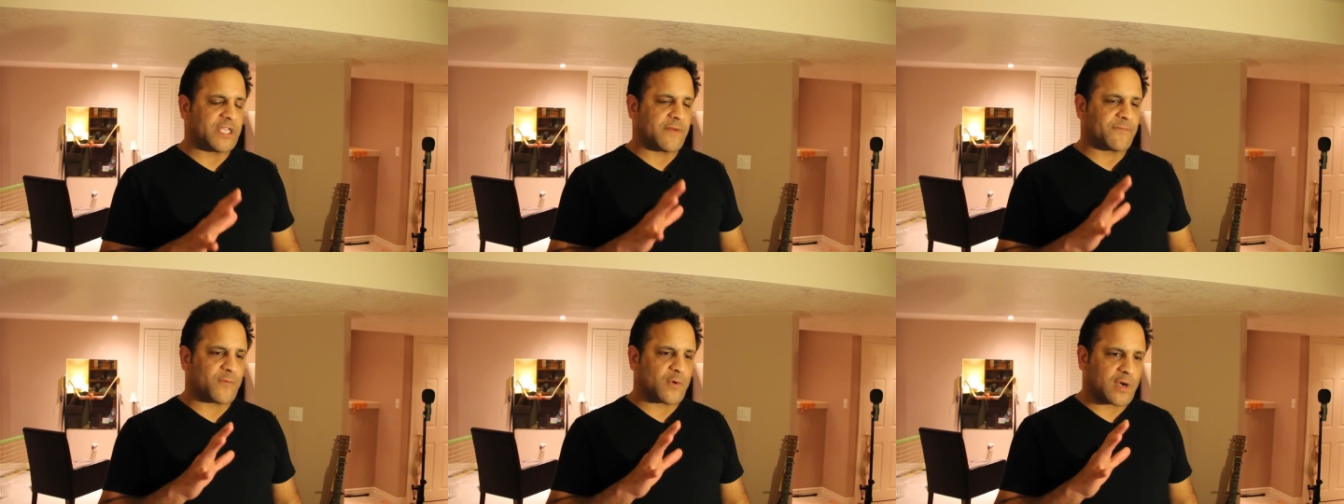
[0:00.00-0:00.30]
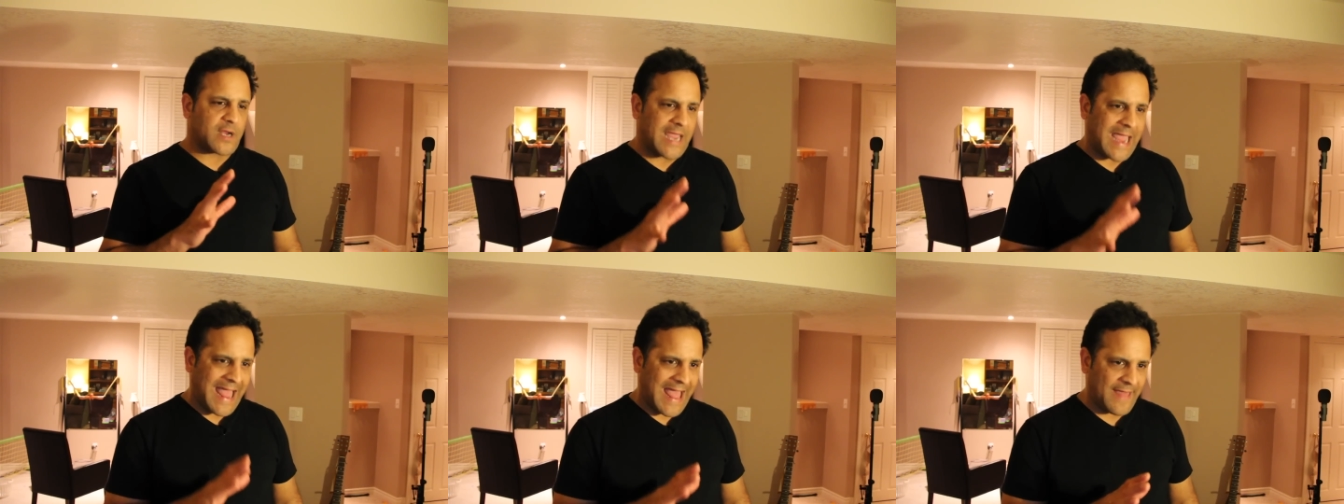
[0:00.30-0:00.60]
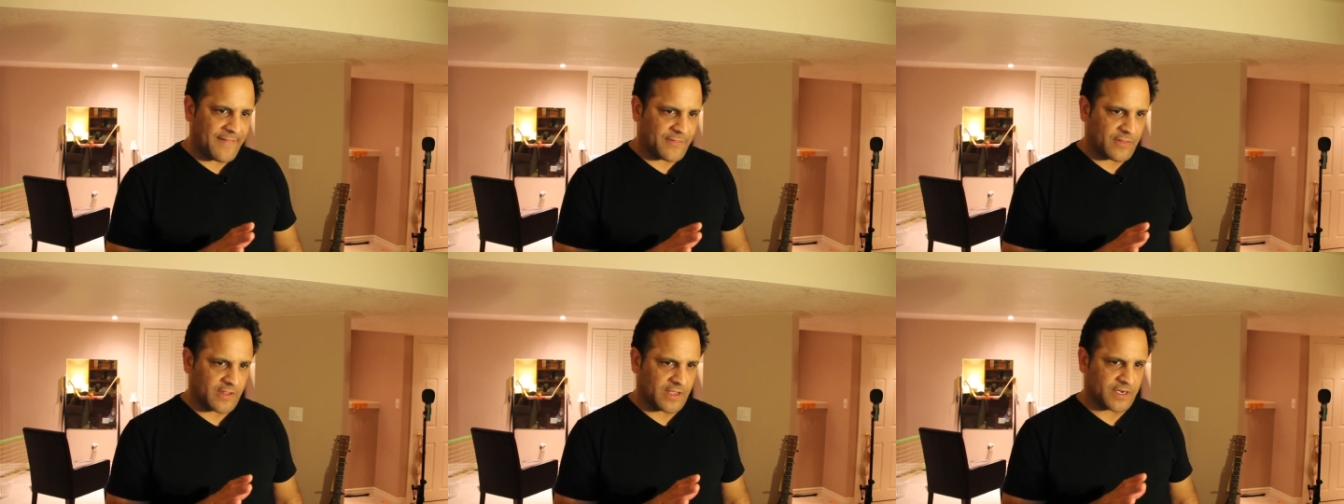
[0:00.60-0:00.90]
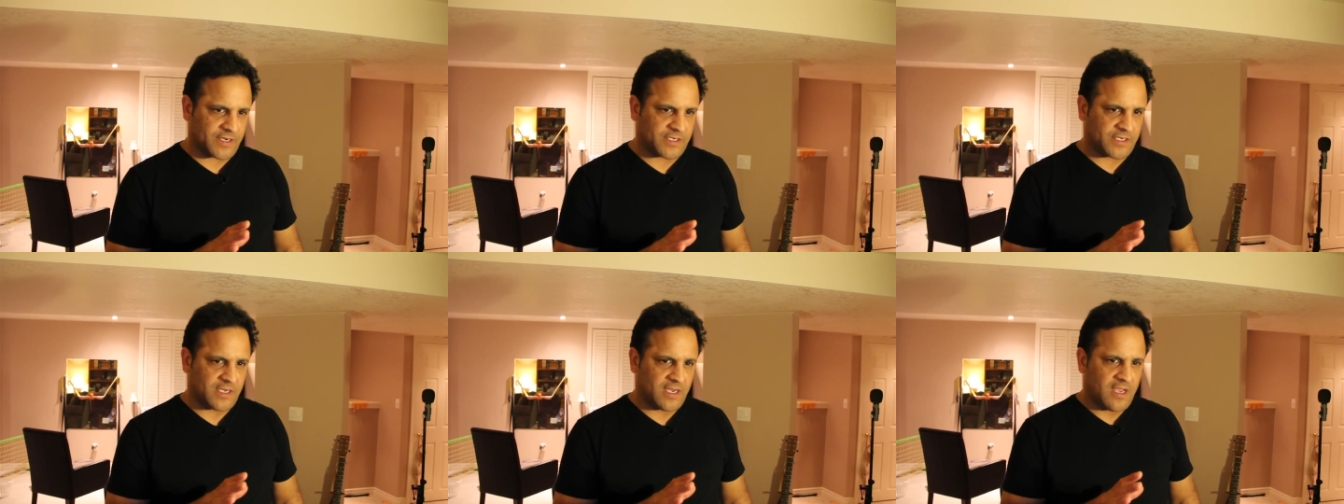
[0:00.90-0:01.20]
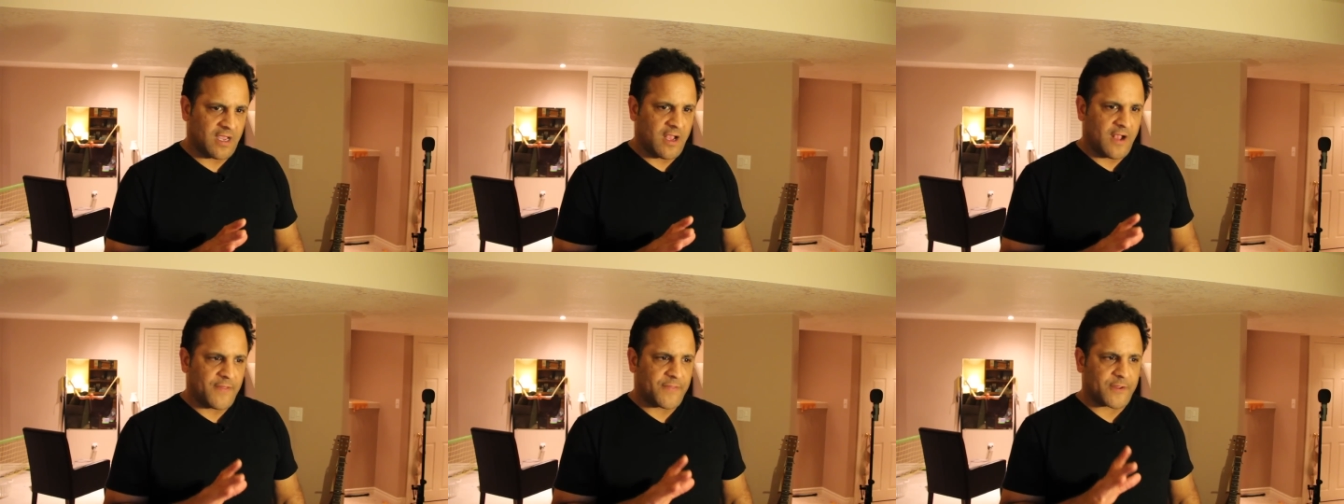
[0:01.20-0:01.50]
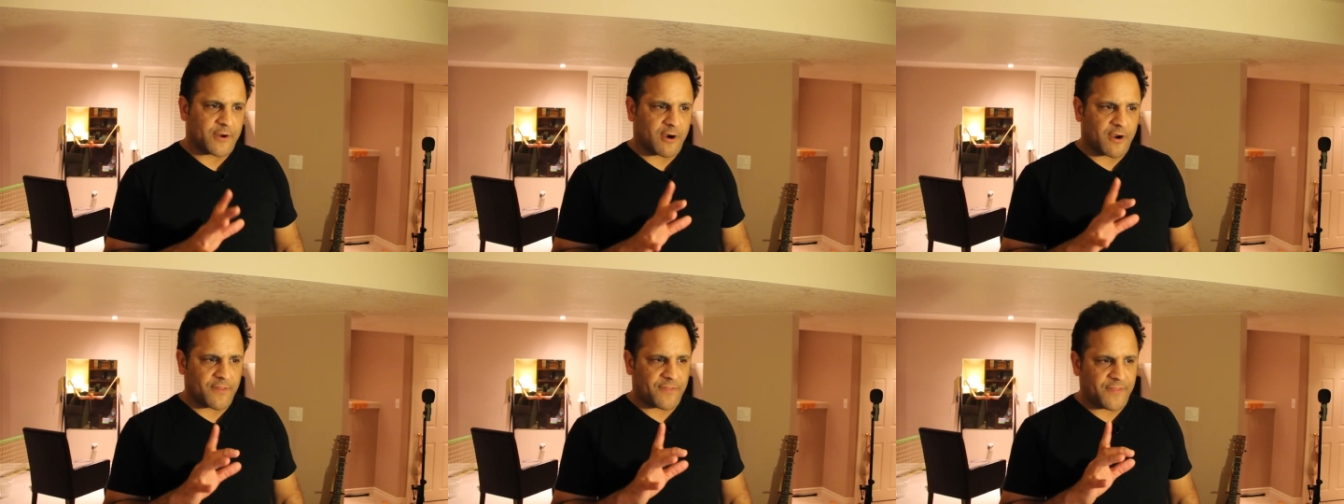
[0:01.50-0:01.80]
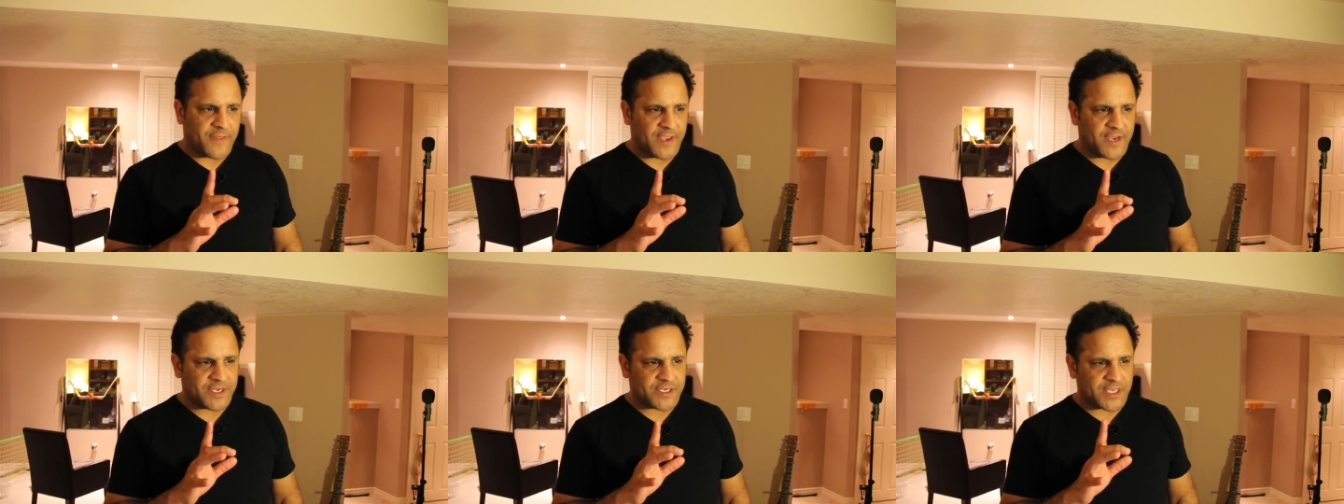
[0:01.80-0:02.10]
that for Catholics, there are
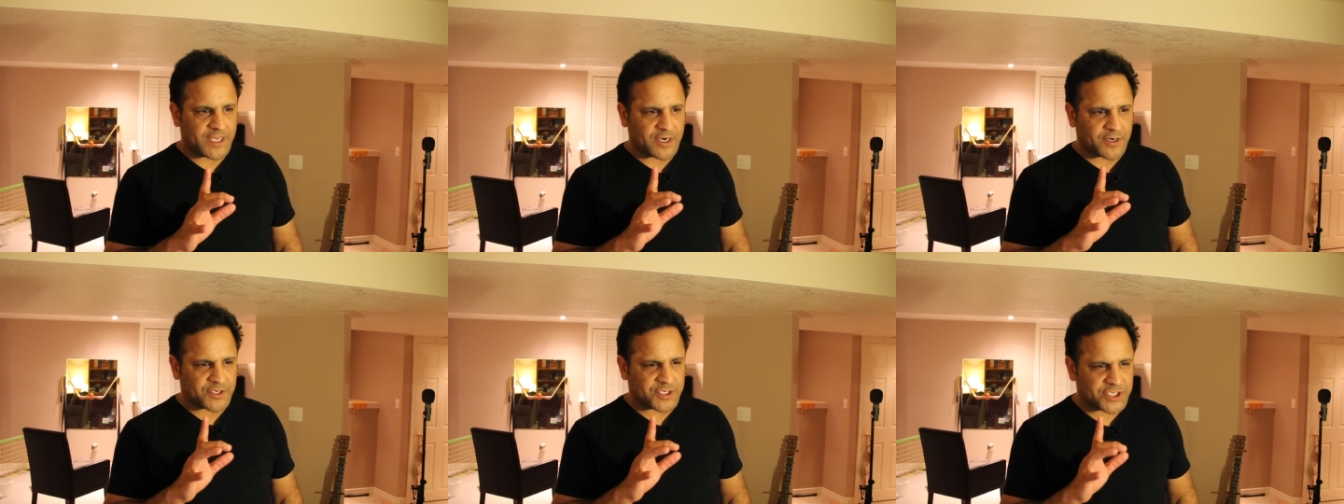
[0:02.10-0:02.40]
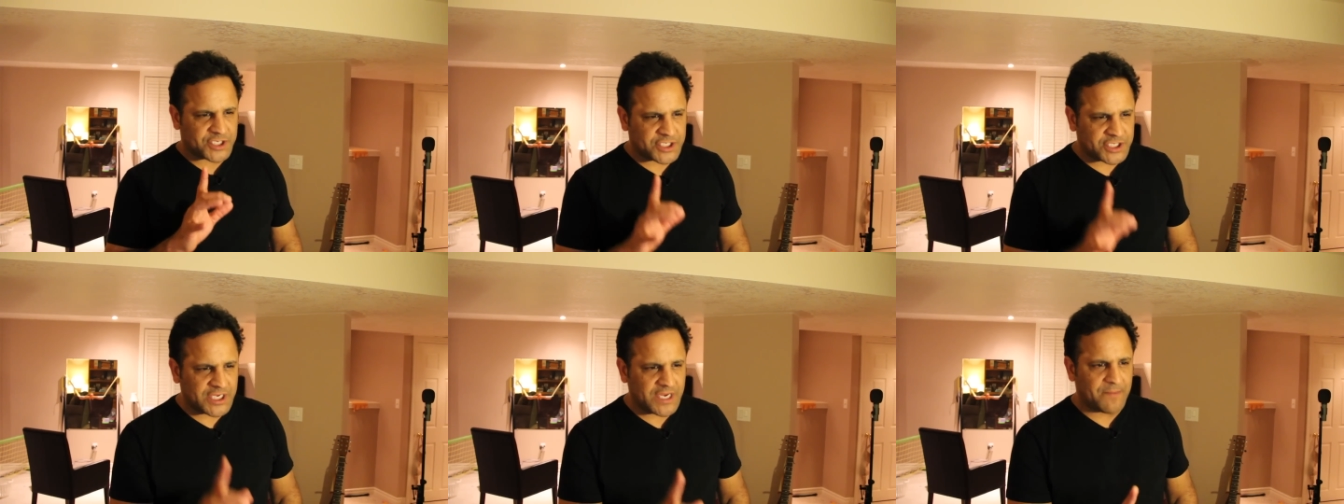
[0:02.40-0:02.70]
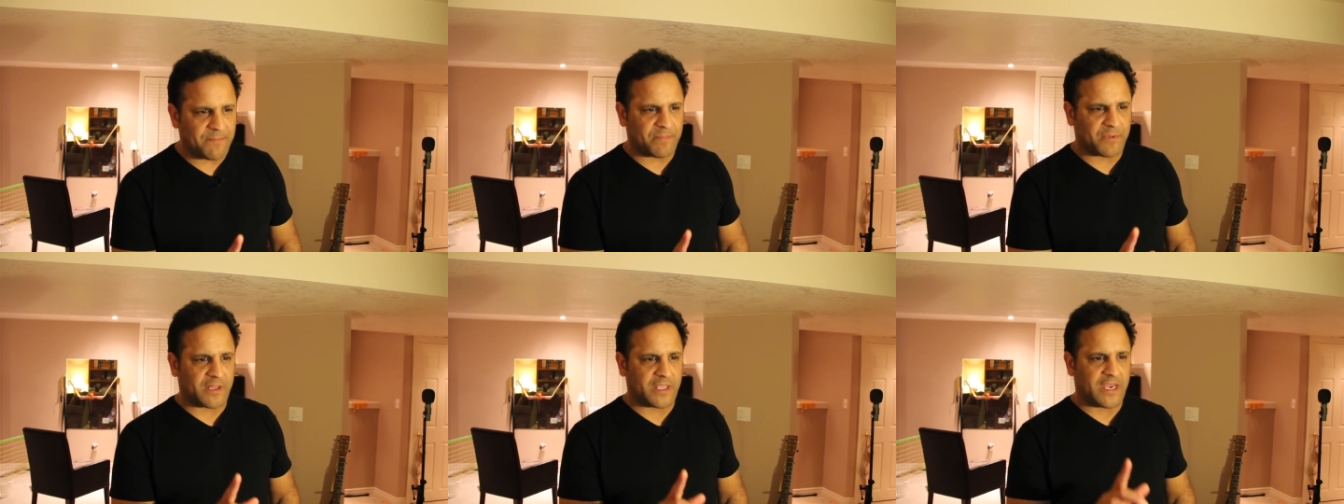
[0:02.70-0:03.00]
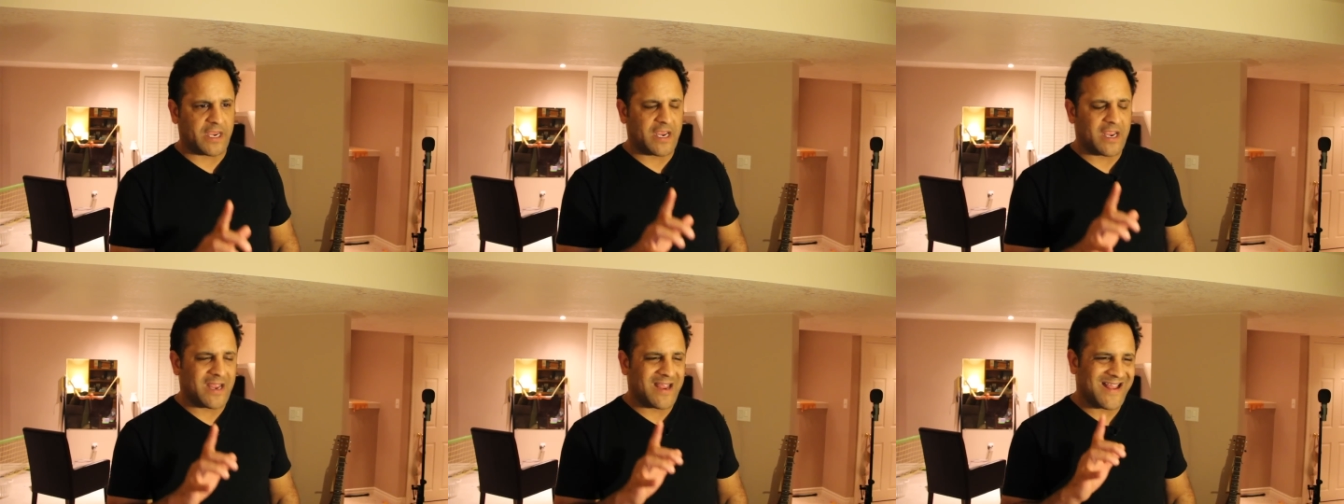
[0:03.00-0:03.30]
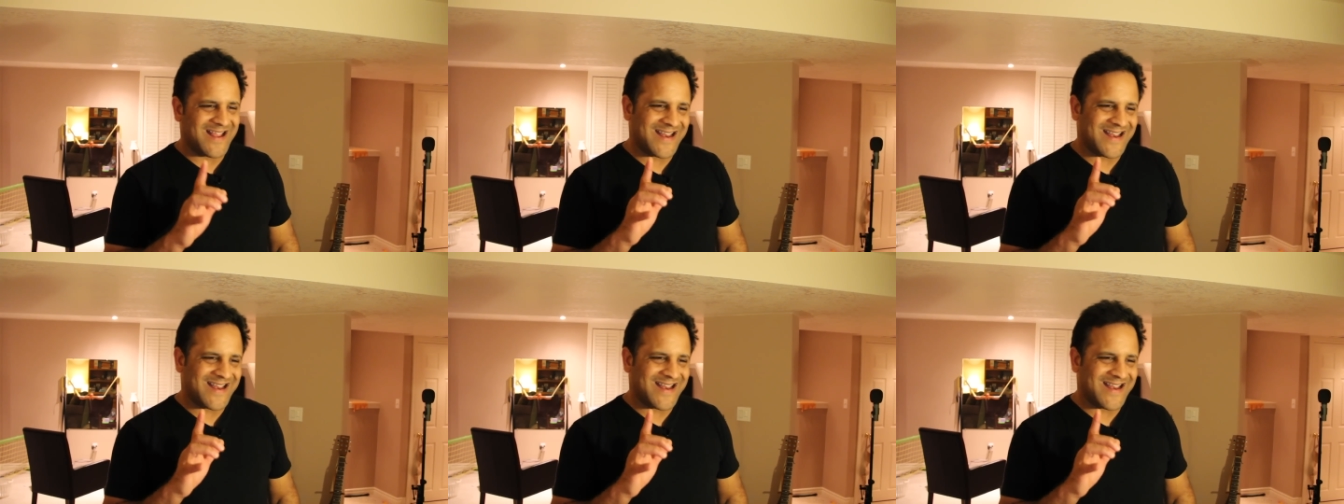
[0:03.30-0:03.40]
things that are simply